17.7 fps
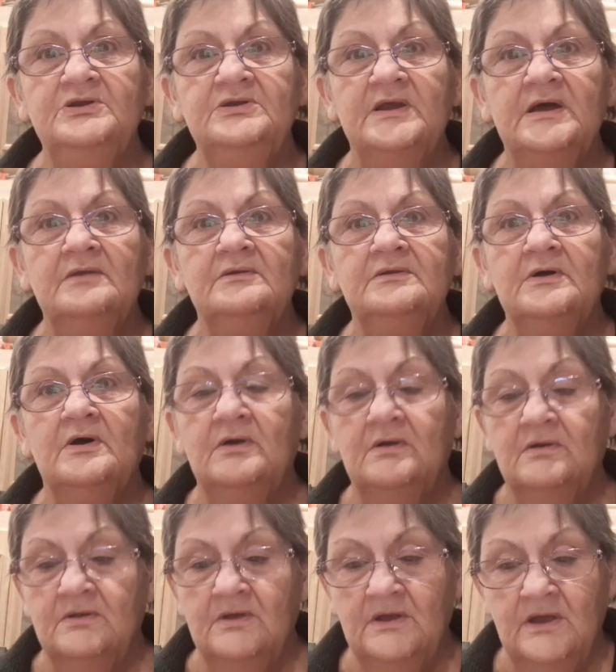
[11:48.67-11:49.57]
down
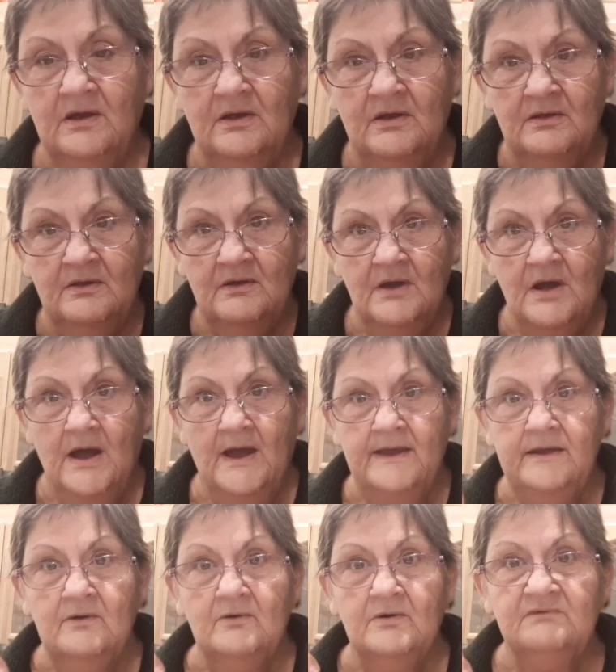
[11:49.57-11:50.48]
the uh,
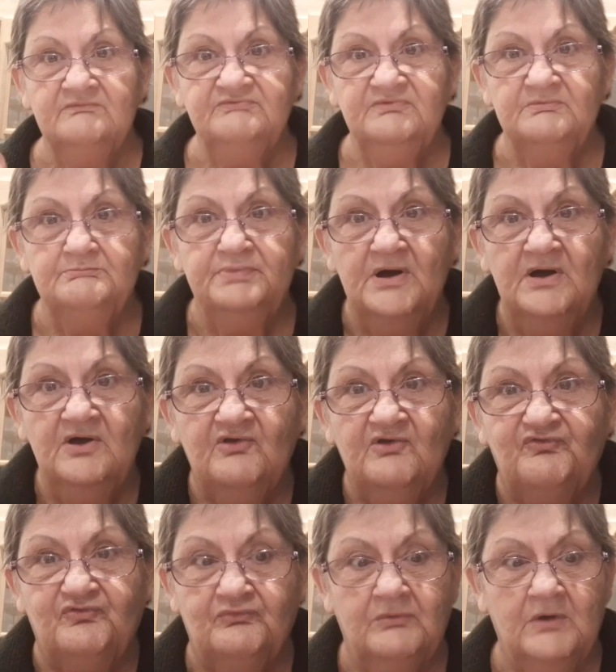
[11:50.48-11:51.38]
aisle of the
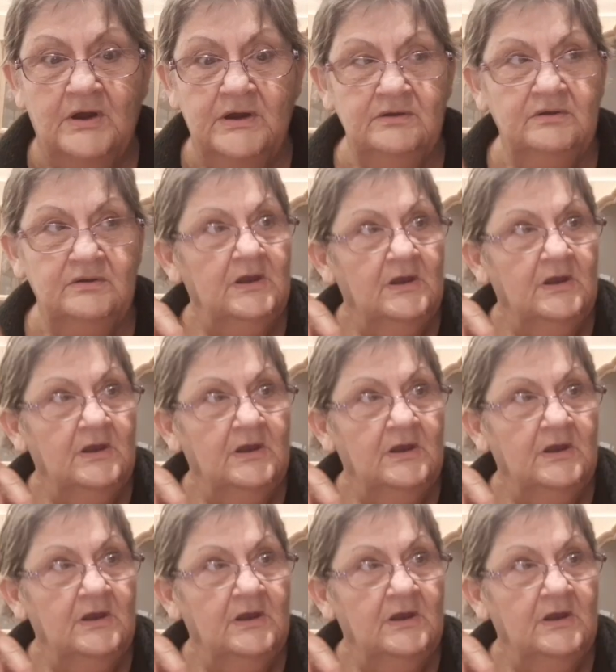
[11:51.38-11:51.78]
bus, right?